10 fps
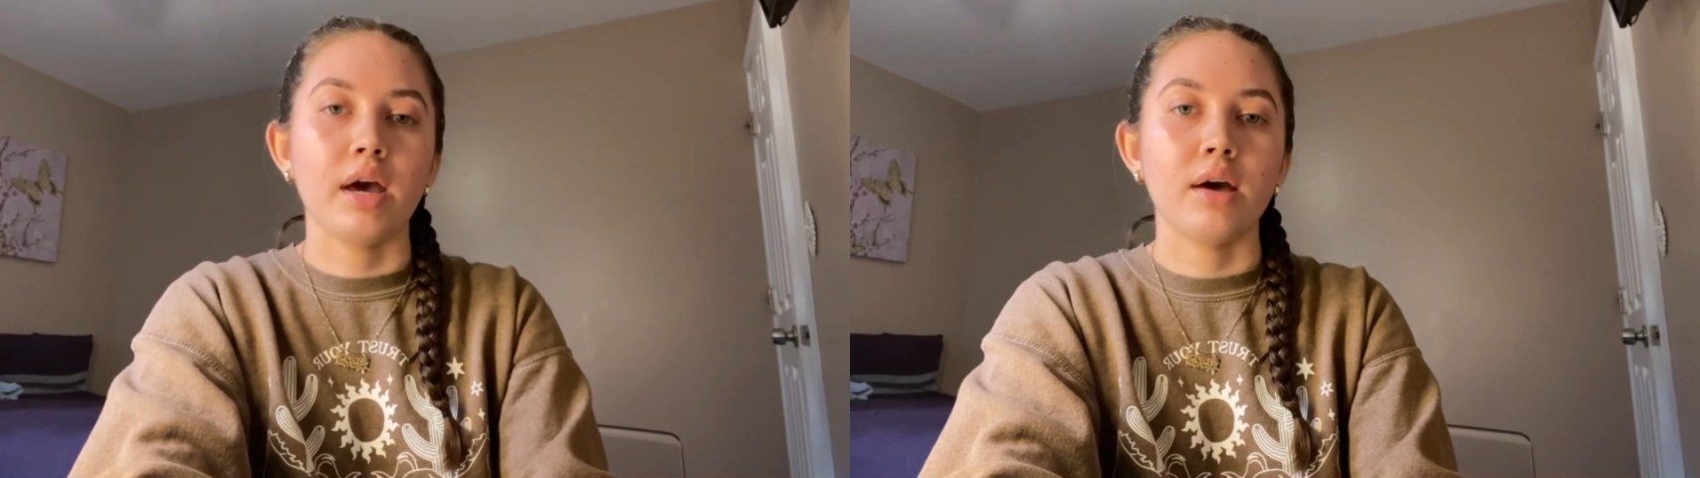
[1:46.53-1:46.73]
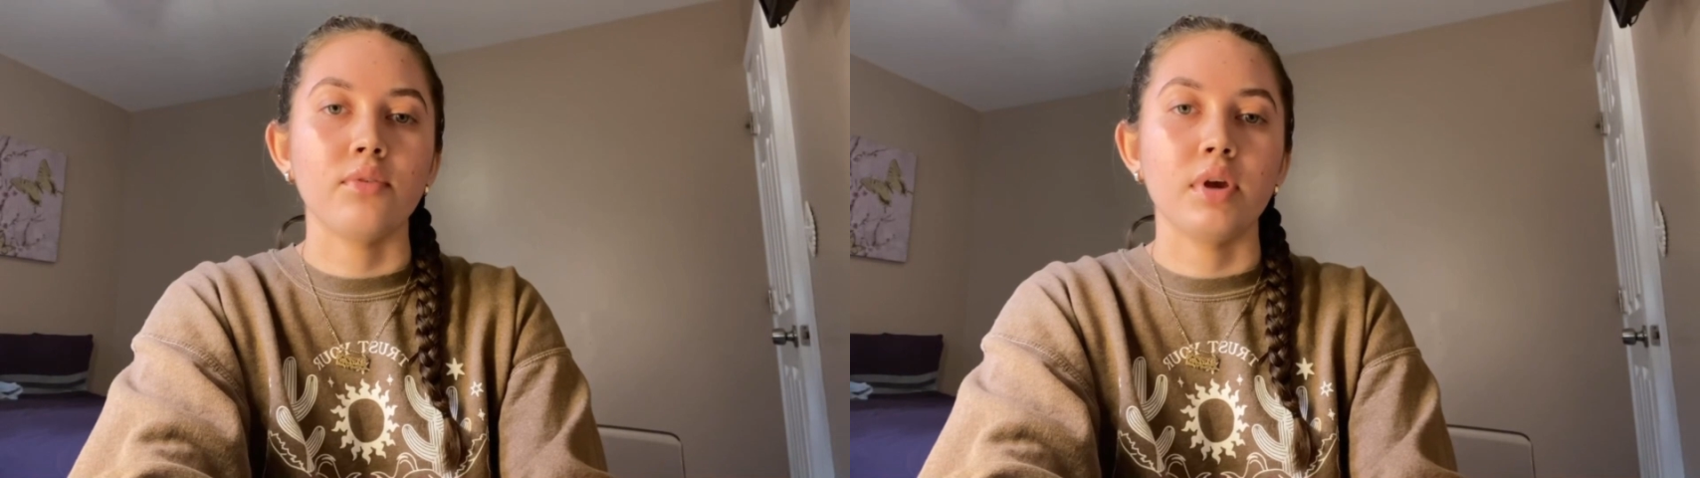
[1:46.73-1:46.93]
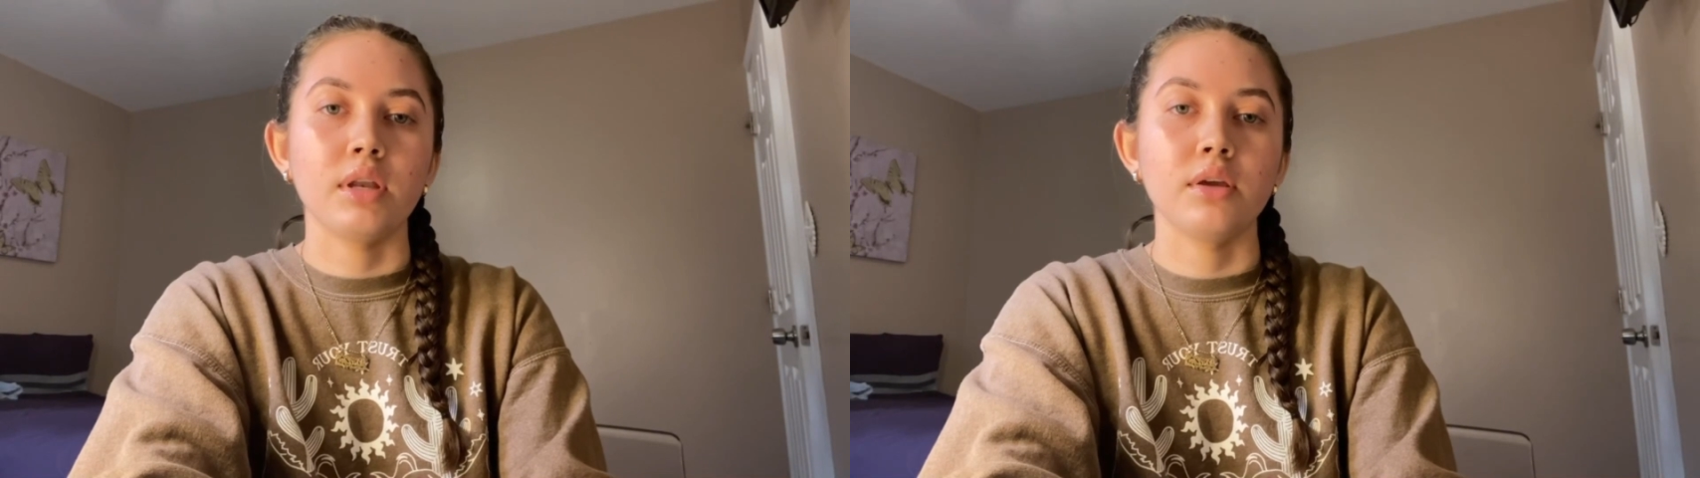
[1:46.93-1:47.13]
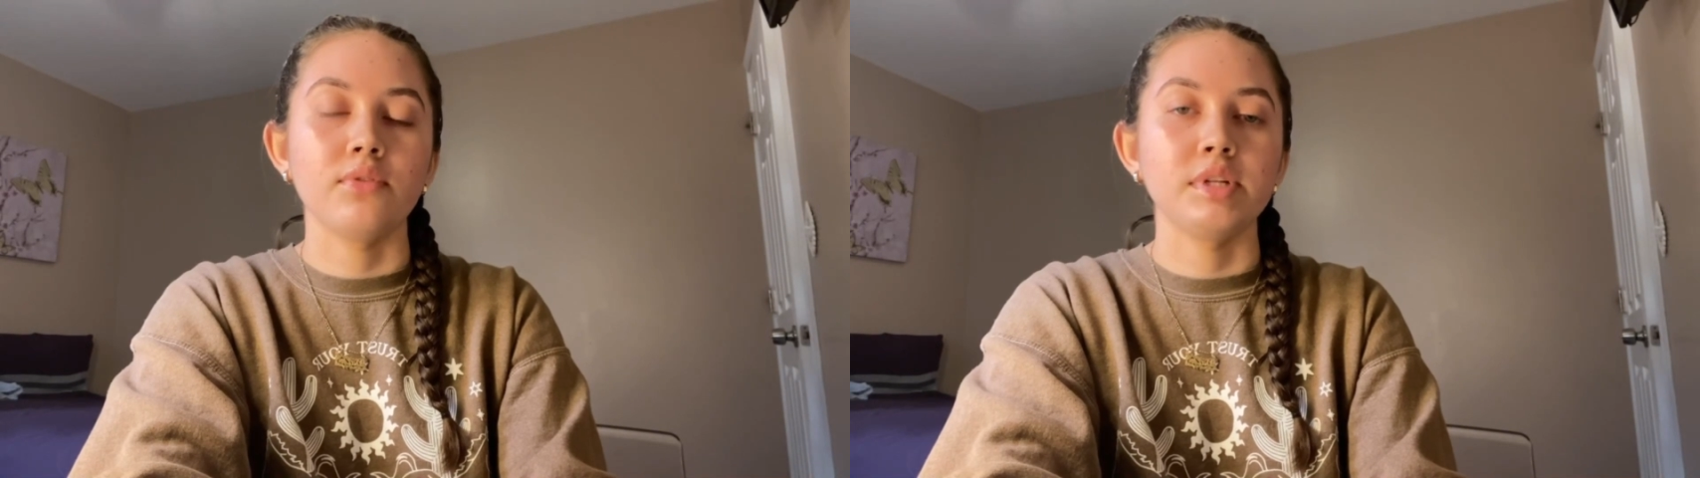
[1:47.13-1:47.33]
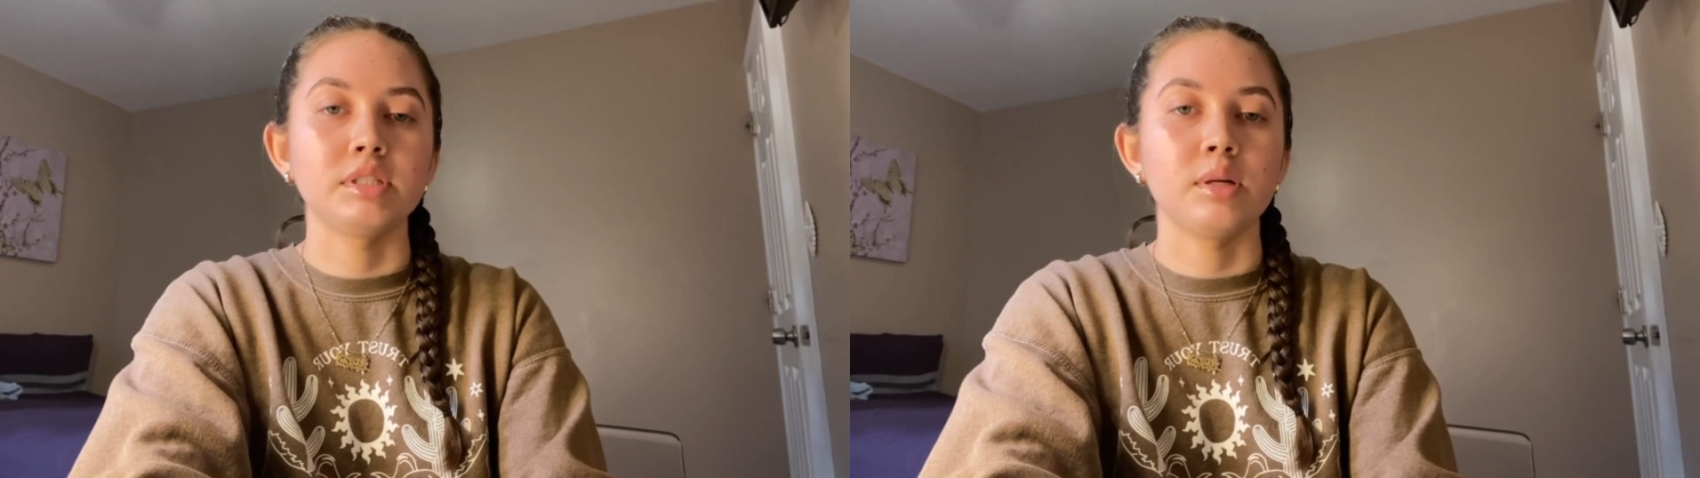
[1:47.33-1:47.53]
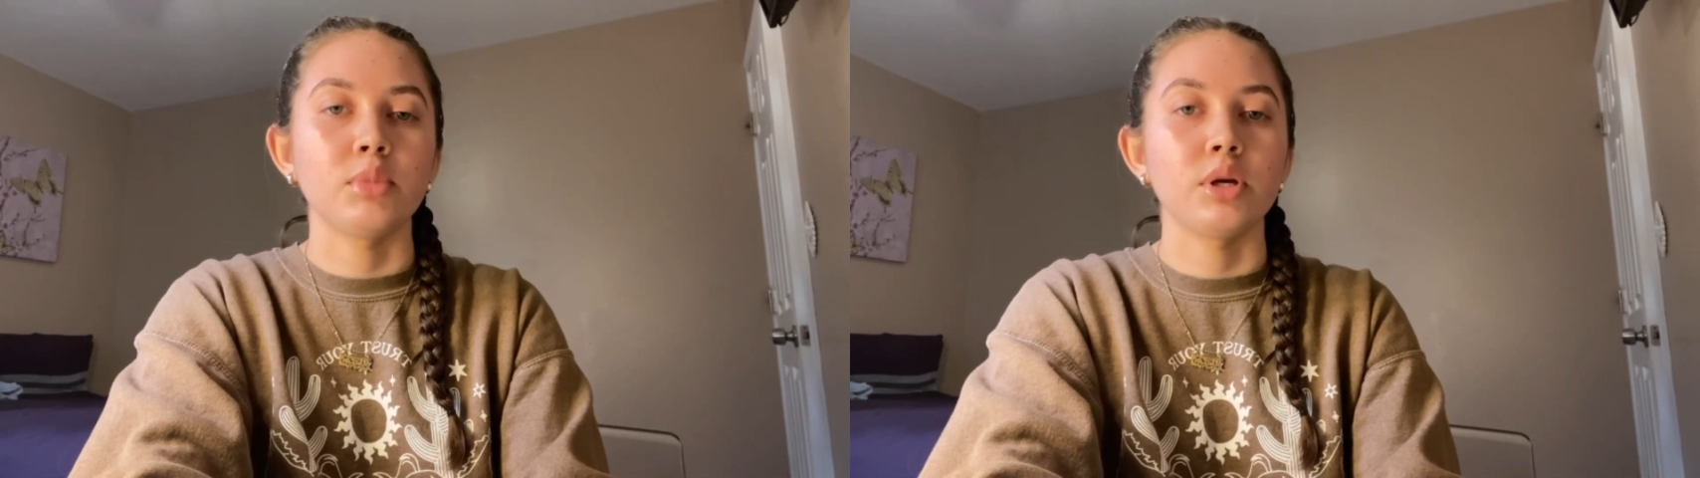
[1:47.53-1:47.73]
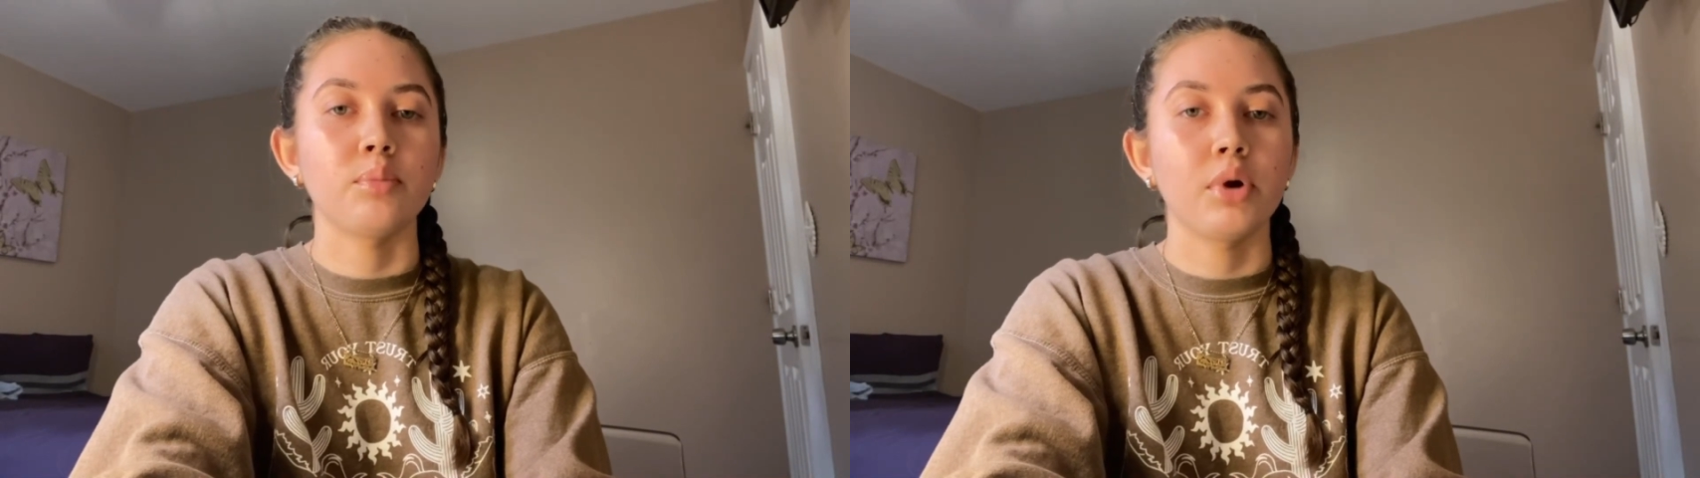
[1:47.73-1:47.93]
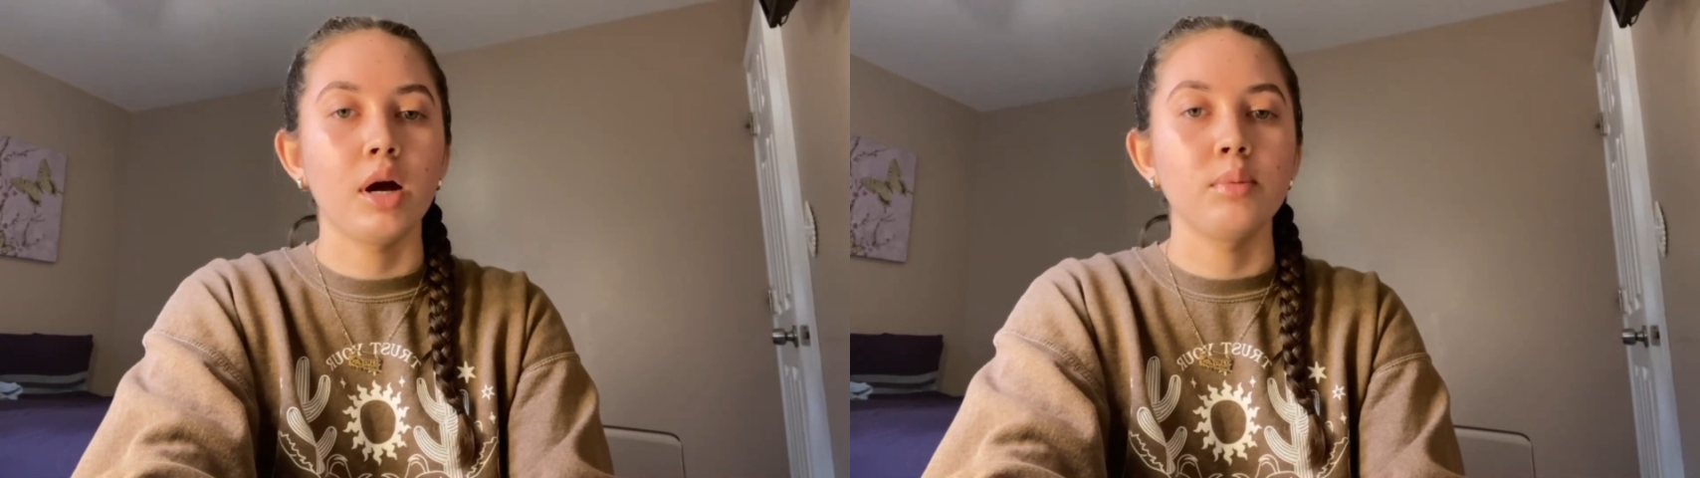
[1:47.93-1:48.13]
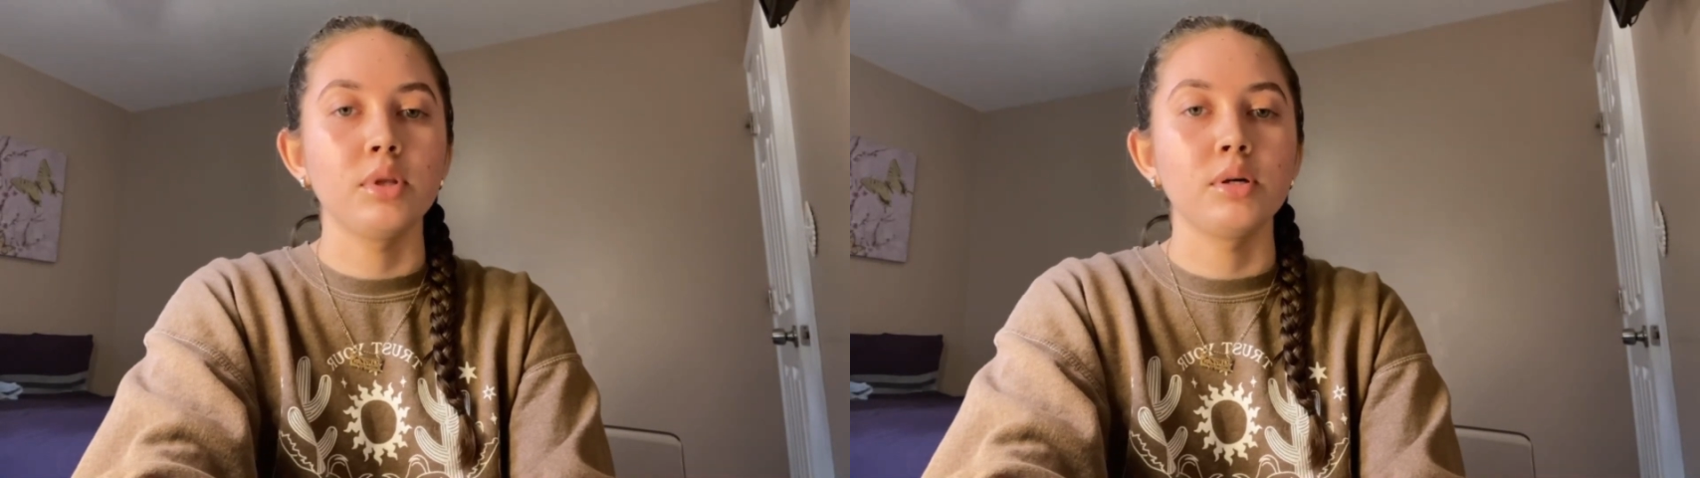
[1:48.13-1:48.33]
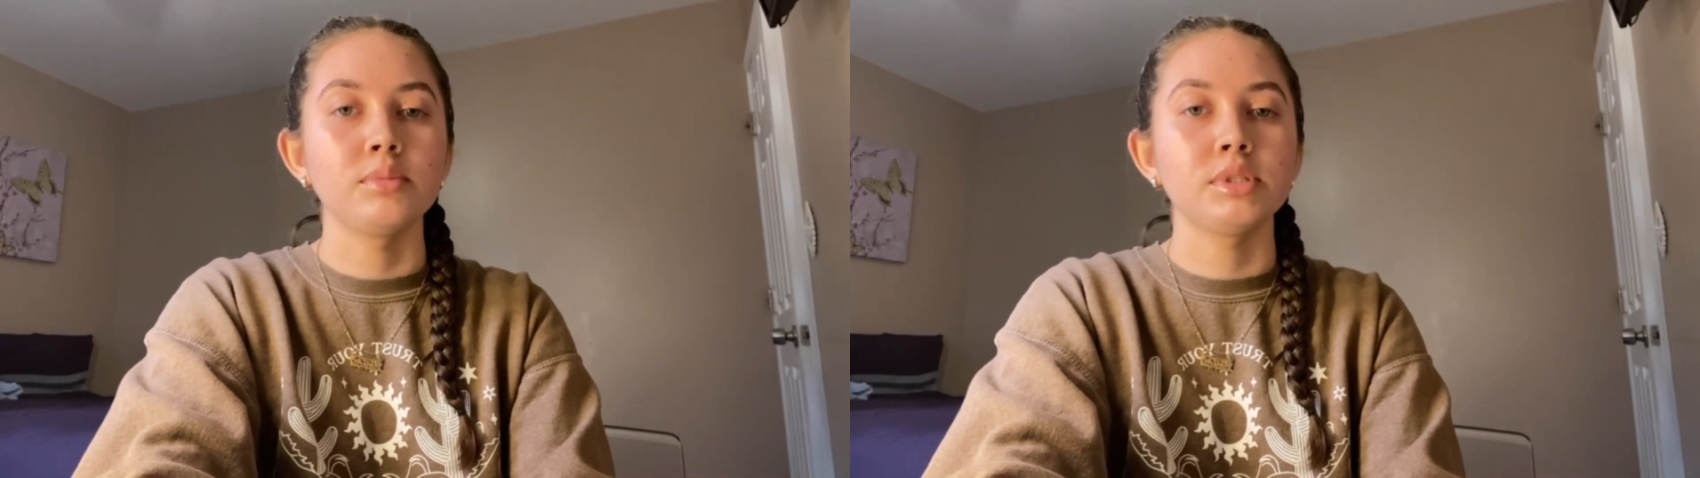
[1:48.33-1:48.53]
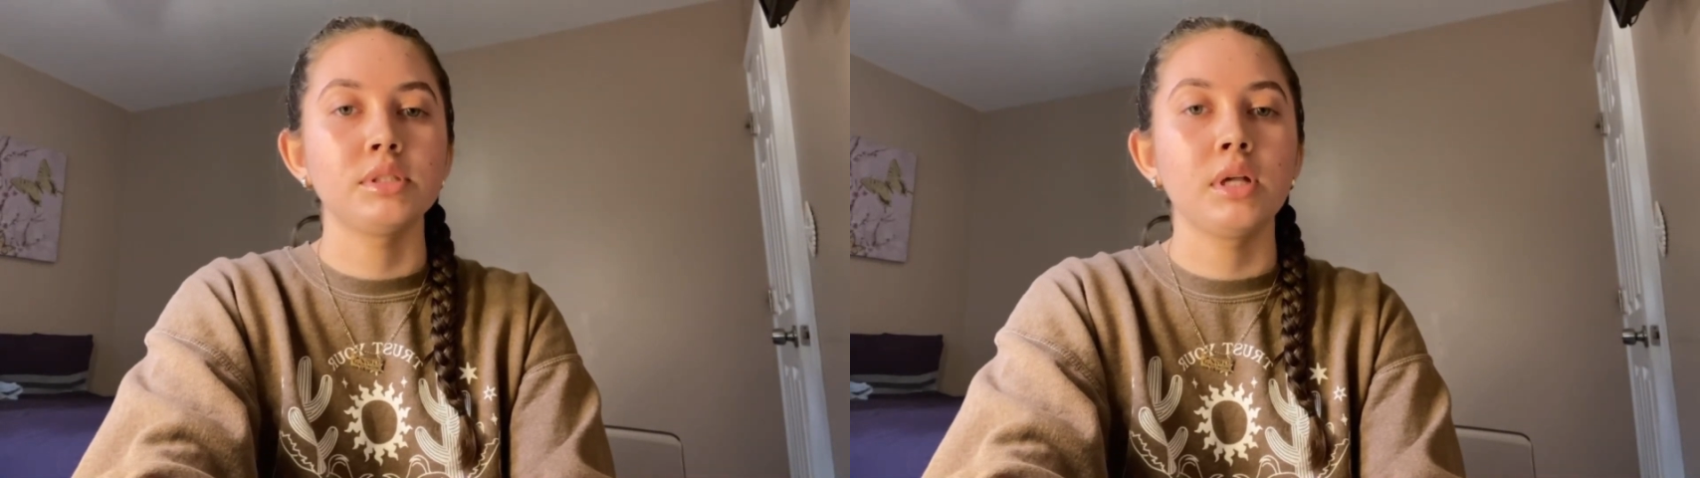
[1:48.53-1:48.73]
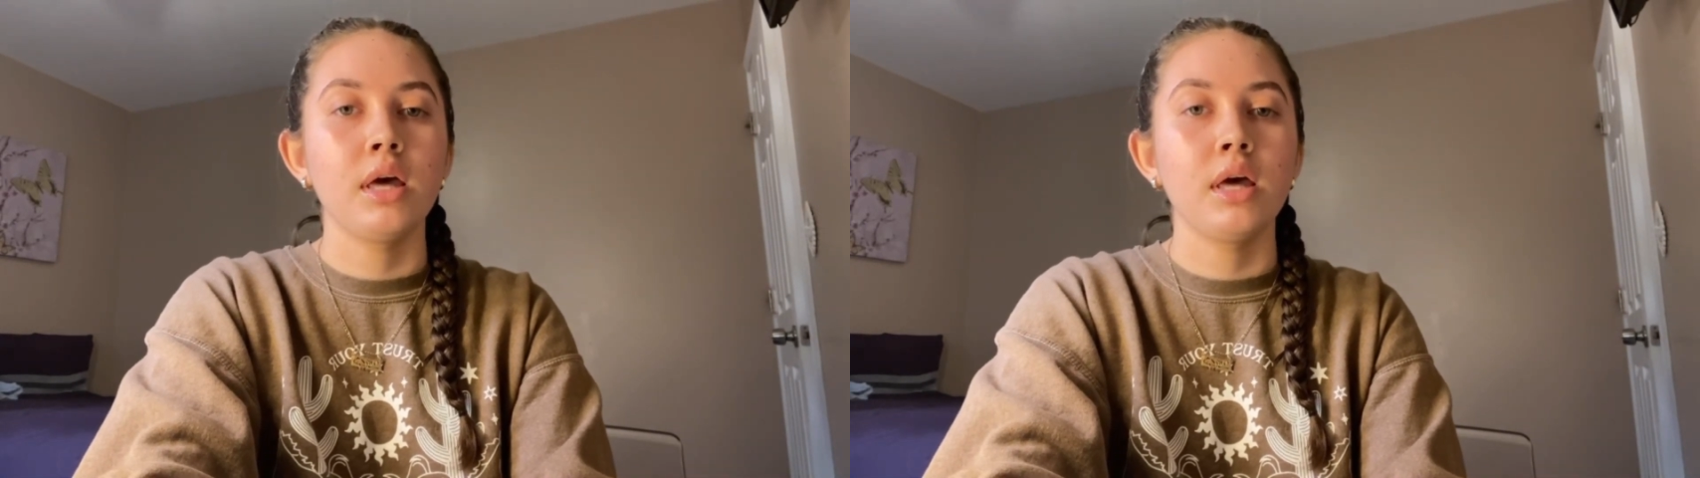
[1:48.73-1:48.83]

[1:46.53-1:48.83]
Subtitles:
have any of these similar problems,